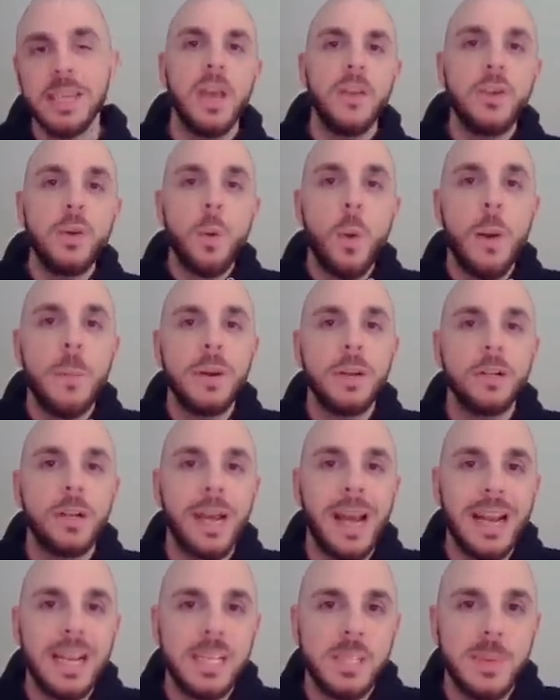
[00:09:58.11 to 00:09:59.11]
If you want me to
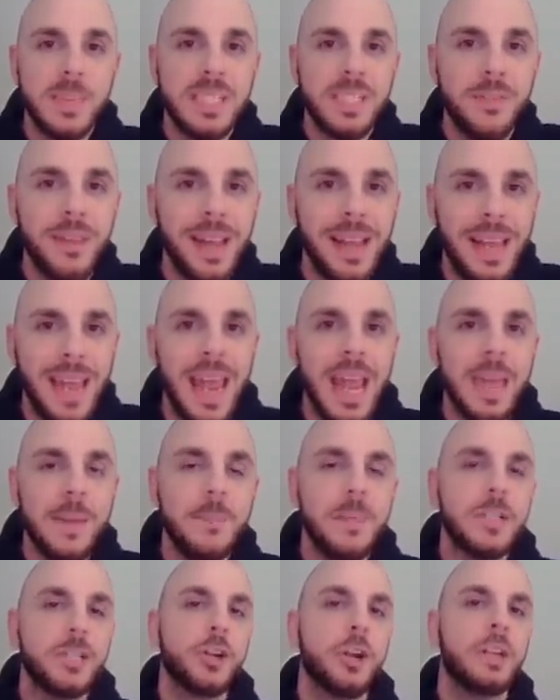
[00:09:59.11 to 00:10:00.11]
look at a specific game,
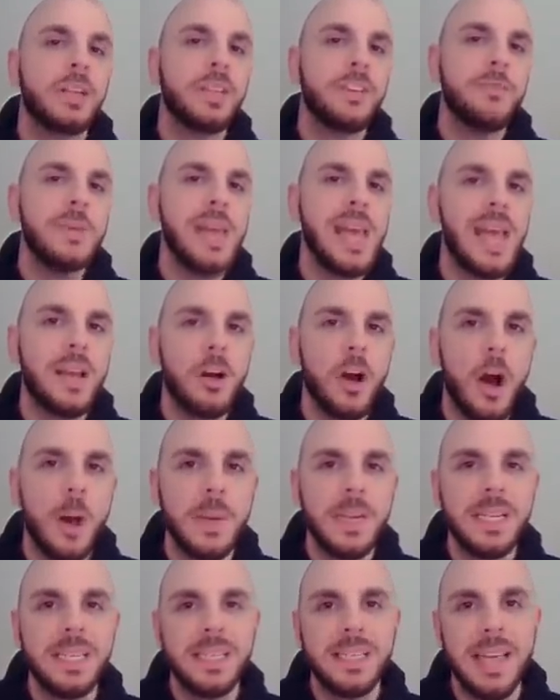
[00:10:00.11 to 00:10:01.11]
be sure to leave me a
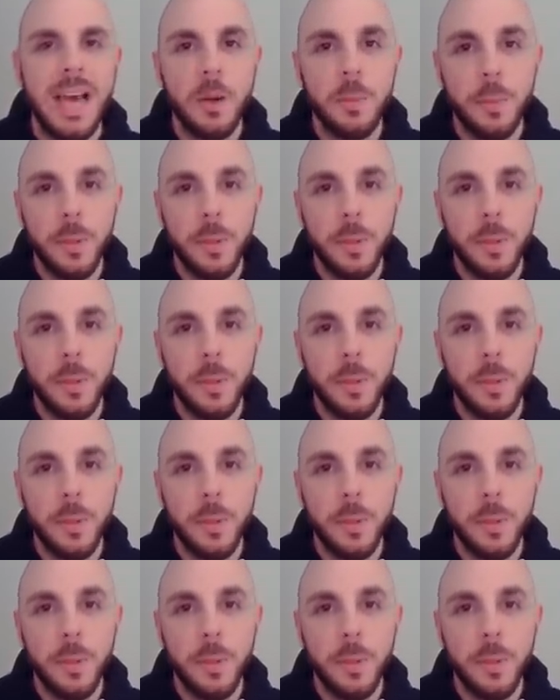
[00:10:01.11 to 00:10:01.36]
comment down